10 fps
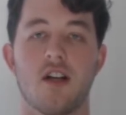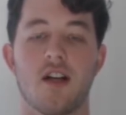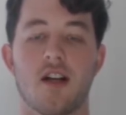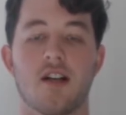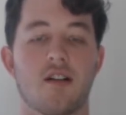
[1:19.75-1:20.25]

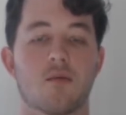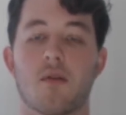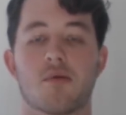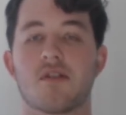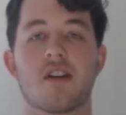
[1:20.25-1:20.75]
and it
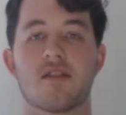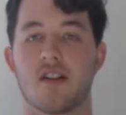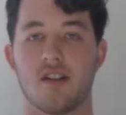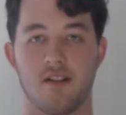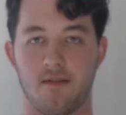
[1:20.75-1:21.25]
represents
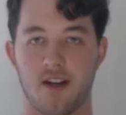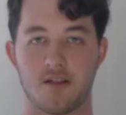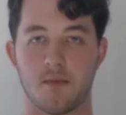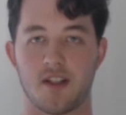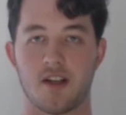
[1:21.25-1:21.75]
any
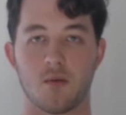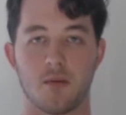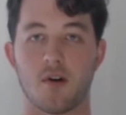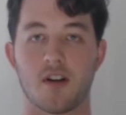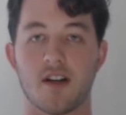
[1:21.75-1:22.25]
investment that we
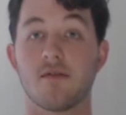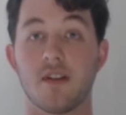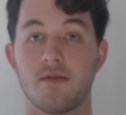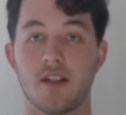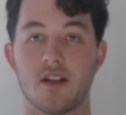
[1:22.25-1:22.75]
bought at
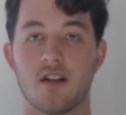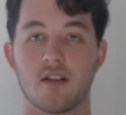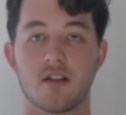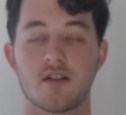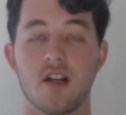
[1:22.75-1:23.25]

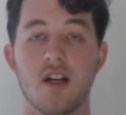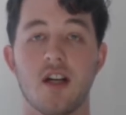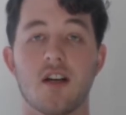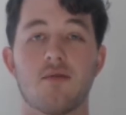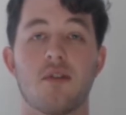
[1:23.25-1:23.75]
$50.
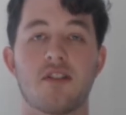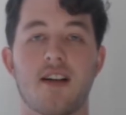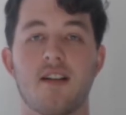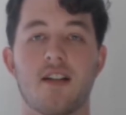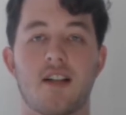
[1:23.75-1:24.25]
If we
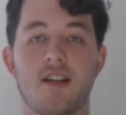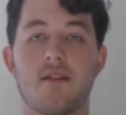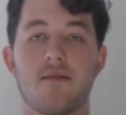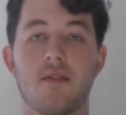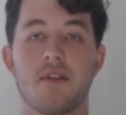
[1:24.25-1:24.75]
sell it at
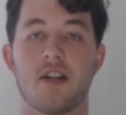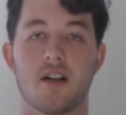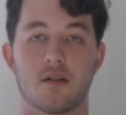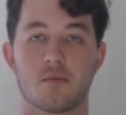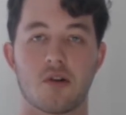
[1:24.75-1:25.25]
that
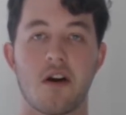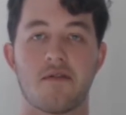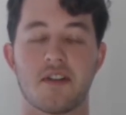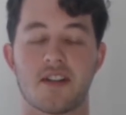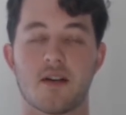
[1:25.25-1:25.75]
$50
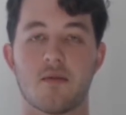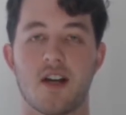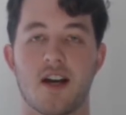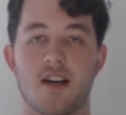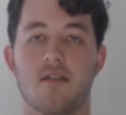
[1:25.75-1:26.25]
profit that we
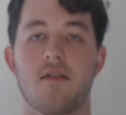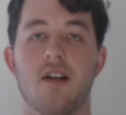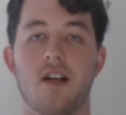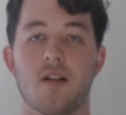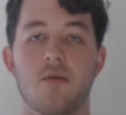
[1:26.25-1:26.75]
have,
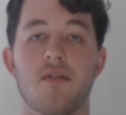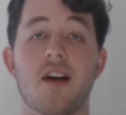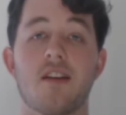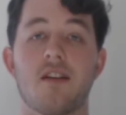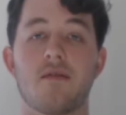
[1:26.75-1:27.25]
and we've
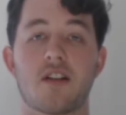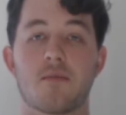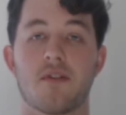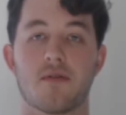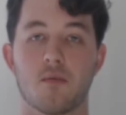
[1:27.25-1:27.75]
had the
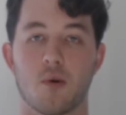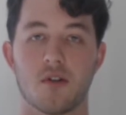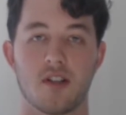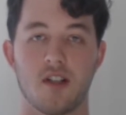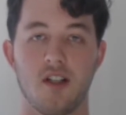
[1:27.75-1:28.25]
investment for more
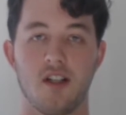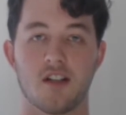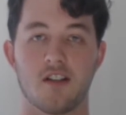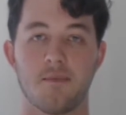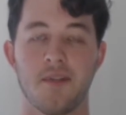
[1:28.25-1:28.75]
than a
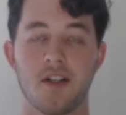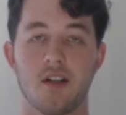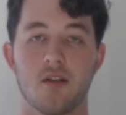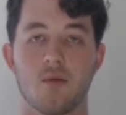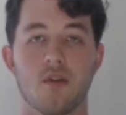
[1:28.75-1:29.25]
year,
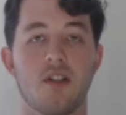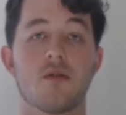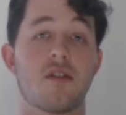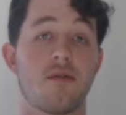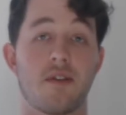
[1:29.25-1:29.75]
we'll
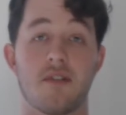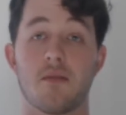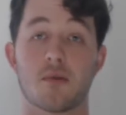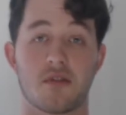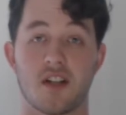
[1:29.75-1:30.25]
use the
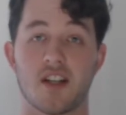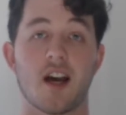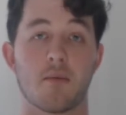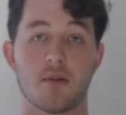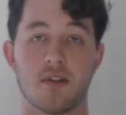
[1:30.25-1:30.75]
15%
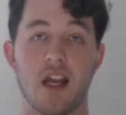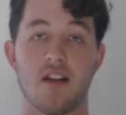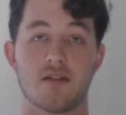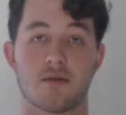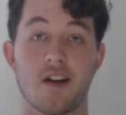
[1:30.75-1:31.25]
capital
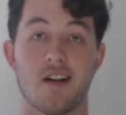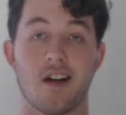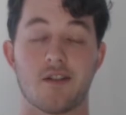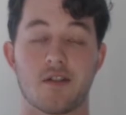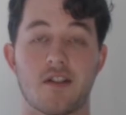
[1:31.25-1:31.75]
gains rate
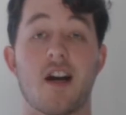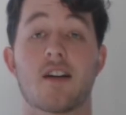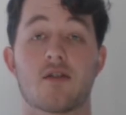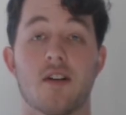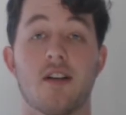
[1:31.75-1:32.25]
as our
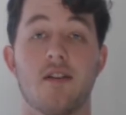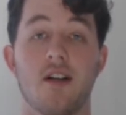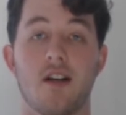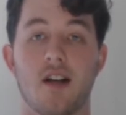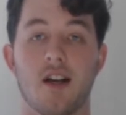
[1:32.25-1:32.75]
tax rate.
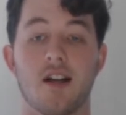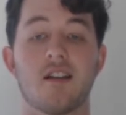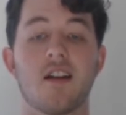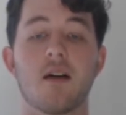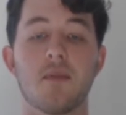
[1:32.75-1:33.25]

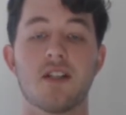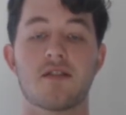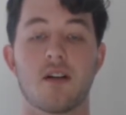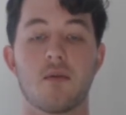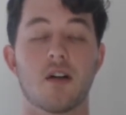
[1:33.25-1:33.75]
And that means
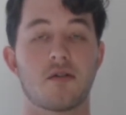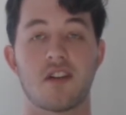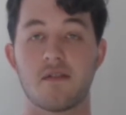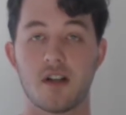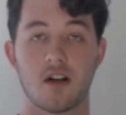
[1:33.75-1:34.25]
that we owe
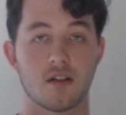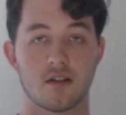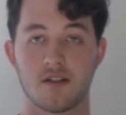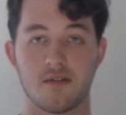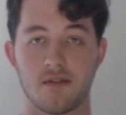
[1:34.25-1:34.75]

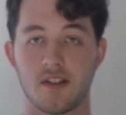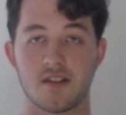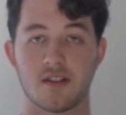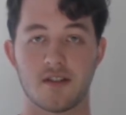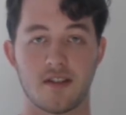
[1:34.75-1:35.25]

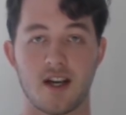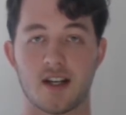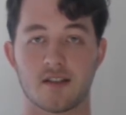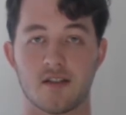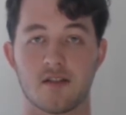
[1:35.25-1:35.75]
$7.50 in
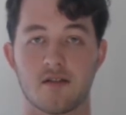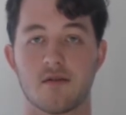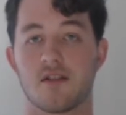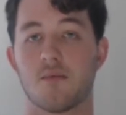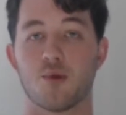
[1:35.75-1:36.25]
taxes.
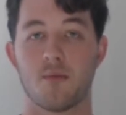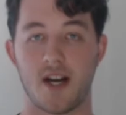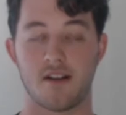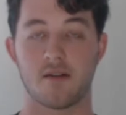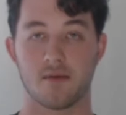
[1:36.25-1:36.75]
Simple
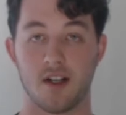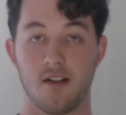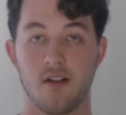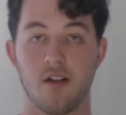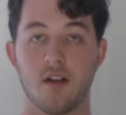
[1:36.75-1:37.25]
math, right?
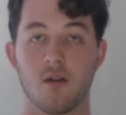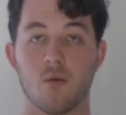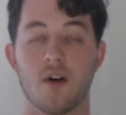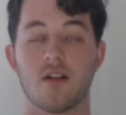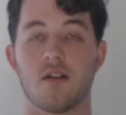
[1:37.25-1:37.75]

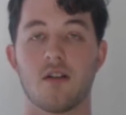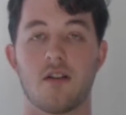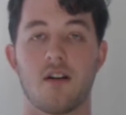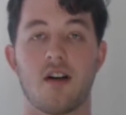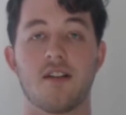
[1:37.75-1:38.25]
Well,
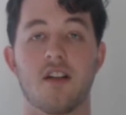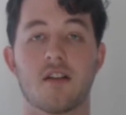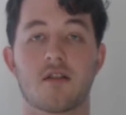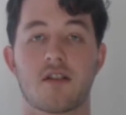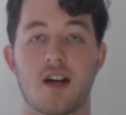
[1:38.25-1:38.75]
on the
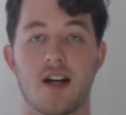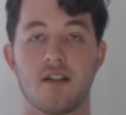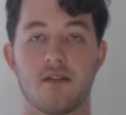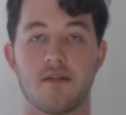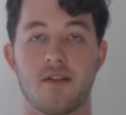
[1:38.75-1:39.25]
other side
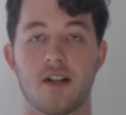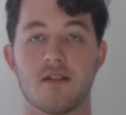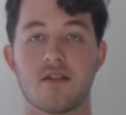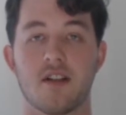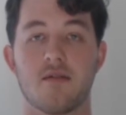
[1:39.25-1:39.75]
of the
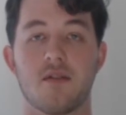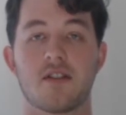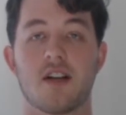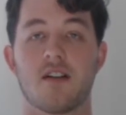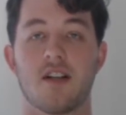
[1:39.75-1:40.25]
fence, if we
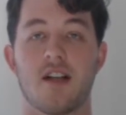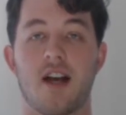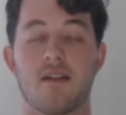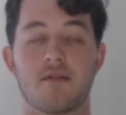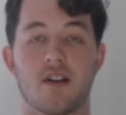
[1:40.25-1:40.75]
sell it
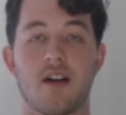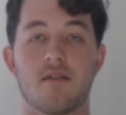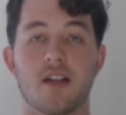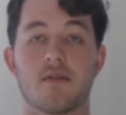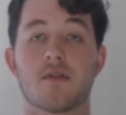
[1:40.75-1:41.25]
after
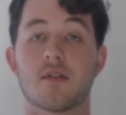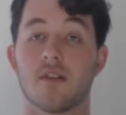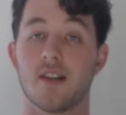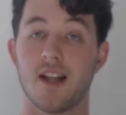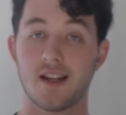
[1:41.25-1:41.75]
having it for
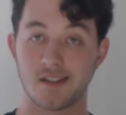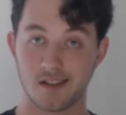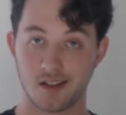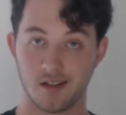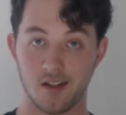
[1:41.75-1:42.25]
less
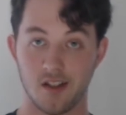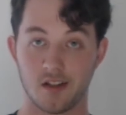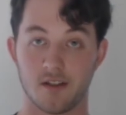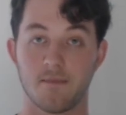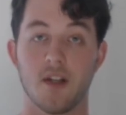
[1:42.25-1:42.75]
than a
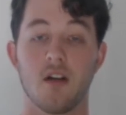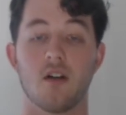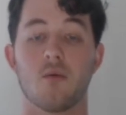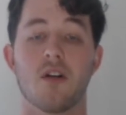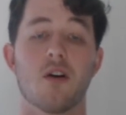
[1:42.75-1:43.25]
year,
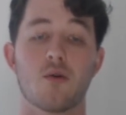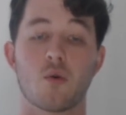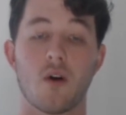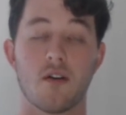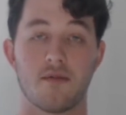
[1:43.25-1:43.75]
we owe
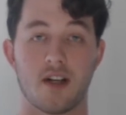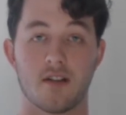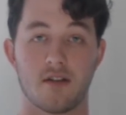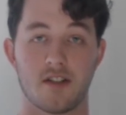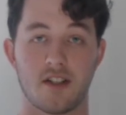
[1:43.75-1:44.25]

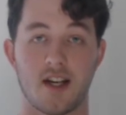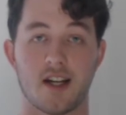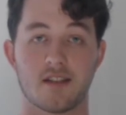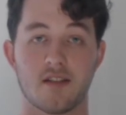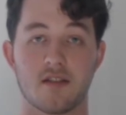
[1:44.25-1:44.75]
$12 in
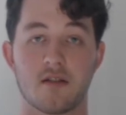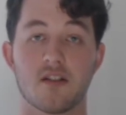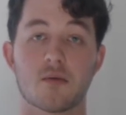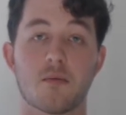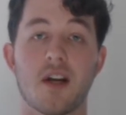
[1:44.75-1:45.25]
taxes
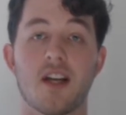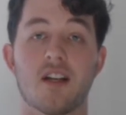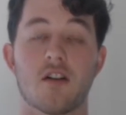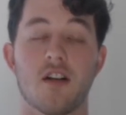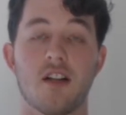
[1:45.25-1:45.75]
because we're paying
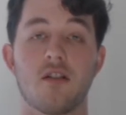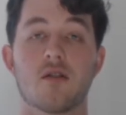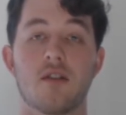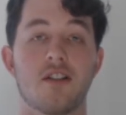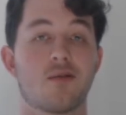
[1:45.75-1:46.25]
our
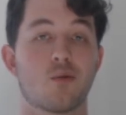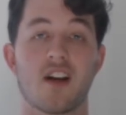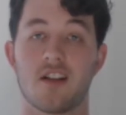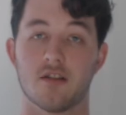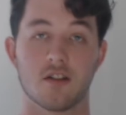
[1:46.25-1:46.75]
increased
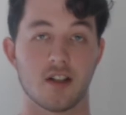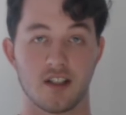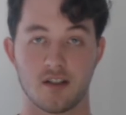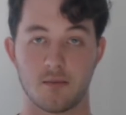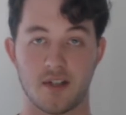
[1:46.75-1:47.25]
regular
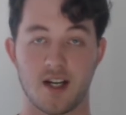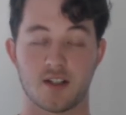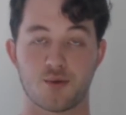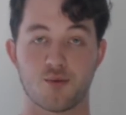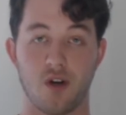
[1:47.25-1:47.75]
income
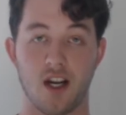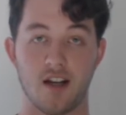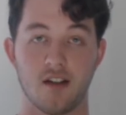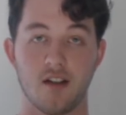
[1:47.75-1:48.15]
tax rate.